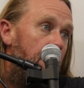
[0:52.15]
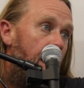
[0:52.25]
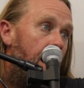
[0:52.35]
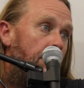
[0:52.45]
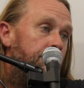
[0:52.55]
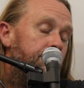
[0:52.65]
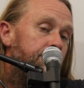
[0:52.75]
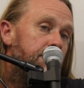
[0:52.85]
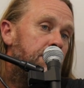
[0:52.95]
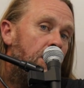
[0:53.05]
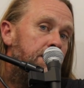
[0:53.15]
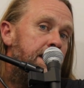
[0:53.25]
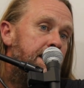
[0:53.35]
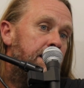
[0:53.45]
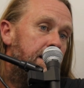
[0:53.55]
So
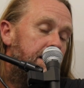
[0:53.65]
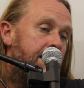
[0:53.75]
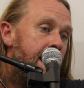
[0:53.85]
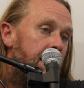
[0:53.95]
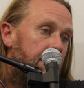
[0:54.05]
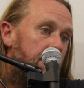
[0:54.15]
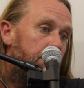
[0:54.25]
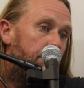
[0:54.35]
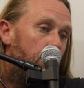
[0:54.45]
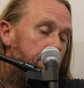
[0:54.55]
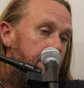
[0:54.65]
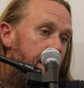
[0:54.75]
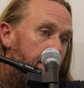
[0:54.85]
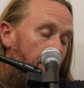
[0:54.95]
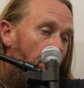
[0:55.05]
it's a doubt that's put
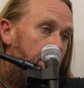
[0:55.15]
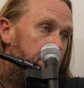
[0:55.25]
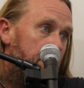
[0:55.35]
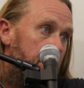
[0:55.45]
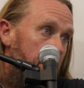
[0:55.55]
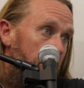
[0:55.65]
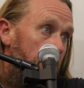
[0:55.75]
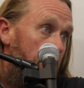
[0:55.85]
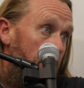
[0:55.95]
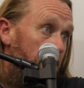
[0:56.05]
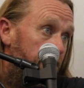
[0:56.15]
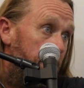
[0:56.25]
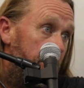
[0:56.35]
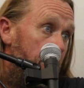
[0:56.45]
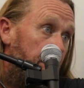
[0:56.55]
in our minds
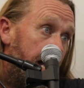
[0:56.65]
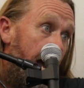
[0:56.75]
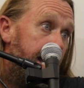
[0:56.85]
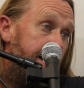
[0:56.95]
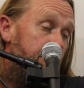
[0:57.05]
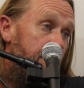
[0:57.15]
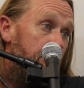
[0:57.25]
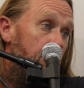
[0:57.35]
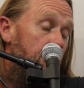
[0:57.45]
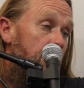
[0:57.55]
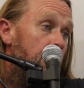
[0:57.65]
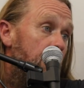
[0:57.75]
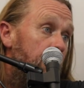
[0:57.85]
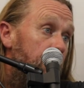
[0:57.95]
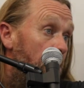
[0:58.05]
from an early age that
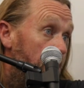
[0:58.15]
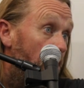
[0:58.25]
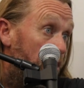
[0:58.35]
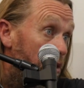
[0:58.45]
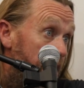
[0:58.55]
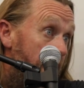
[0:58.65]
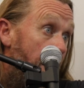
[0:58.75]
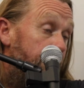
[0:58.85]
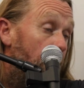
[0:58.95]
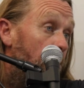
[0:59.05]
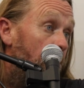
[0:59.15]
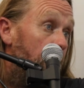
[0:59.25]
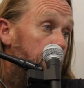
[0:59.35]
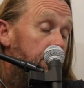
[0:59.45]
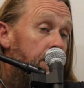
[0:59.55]
you're not good enough
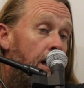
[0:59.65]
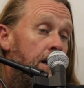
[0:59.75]
or, you know.